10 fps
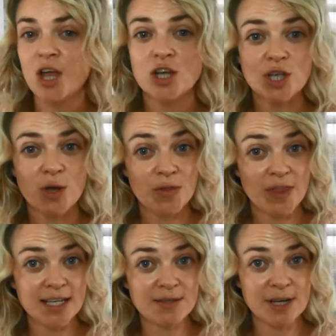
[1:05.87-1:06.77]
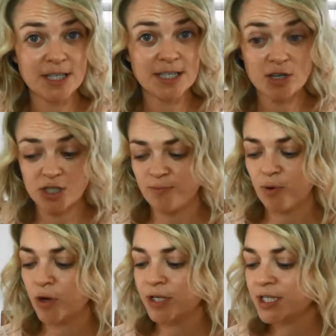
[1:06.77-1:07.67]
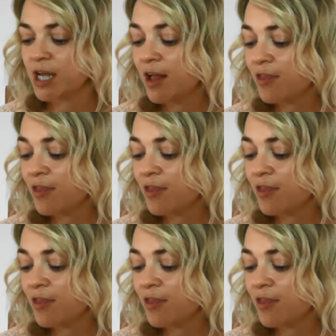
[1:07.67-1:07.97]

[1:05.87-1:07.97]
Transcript: So that's my starting point.